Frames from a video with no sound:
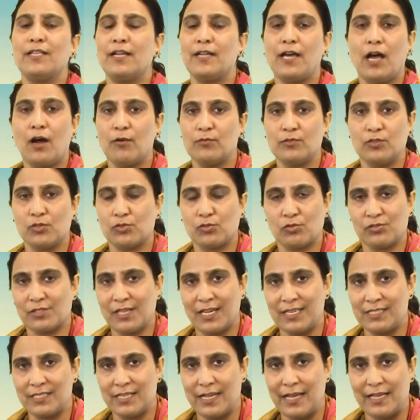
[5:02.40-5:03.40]
that how the
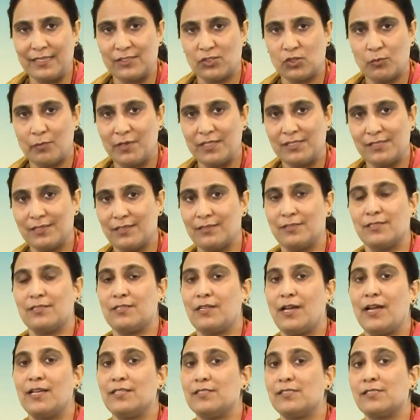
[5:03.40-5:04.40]
society has to be
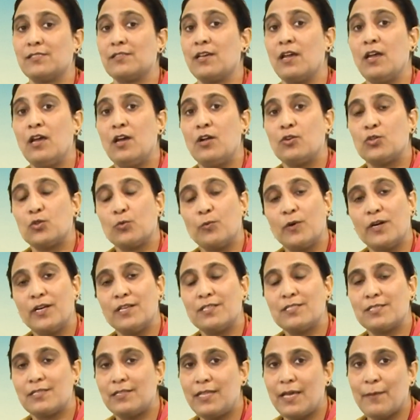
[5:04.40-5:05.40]
sensitized
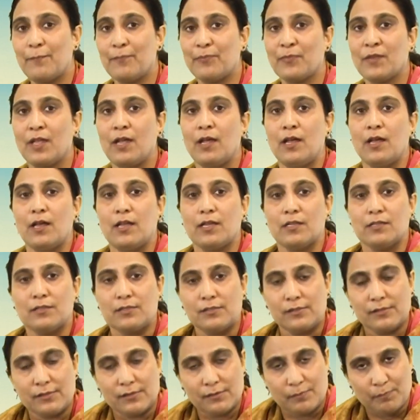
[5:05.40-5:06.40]
towards them.
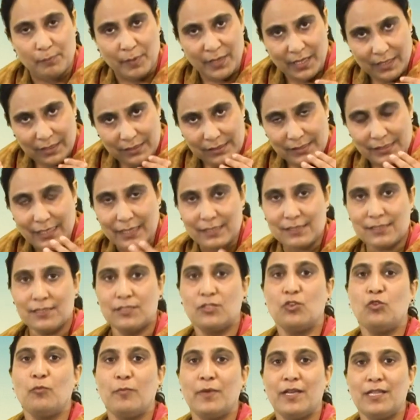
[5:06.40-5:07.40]
Being
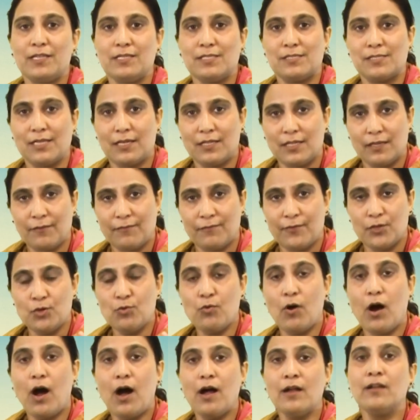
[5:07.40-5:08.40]
sensitive means that if you
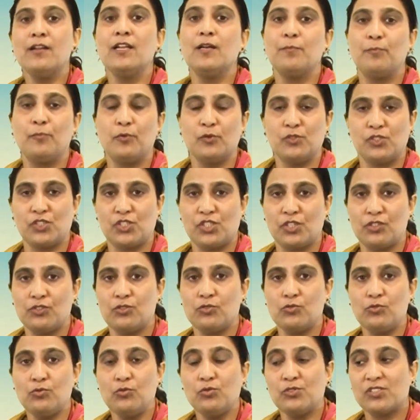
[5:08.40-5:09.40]
are in a position
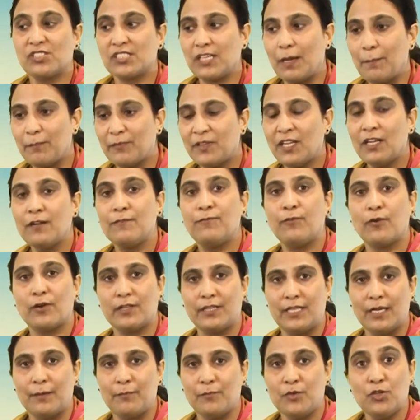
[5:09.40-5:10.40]
to do something for
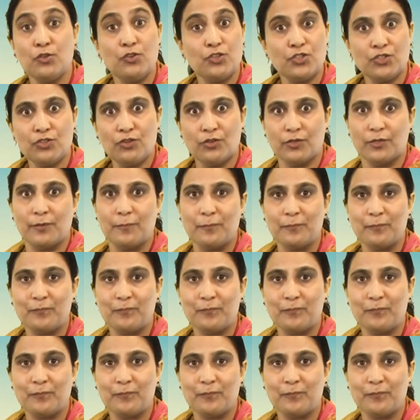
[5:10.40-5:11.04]
them, you should.